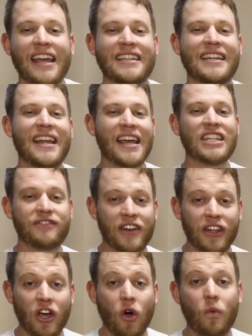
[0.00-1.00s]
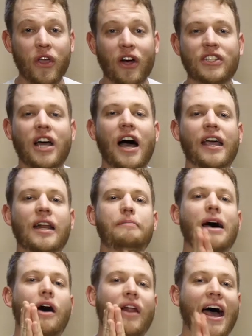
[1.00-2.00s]
In today's video, we are talking
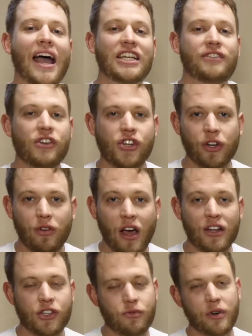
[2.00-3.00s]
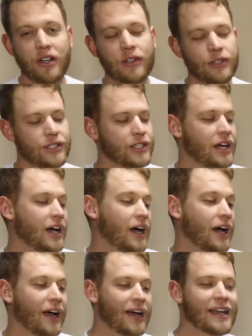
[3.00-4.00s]
about ice fishing rods and reels,
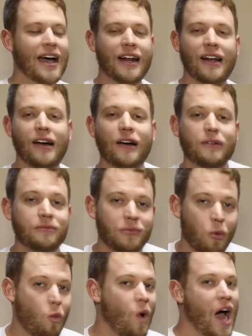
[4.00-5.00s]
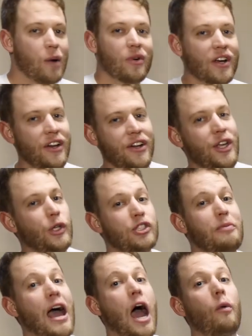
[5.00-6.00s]
kind of why we're going to use
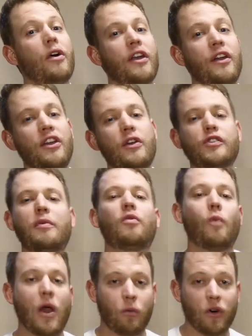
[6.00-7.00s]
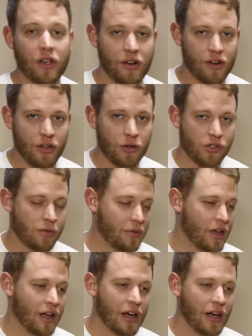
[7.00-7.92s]
them, how we're going to use them, and when we're going to use them.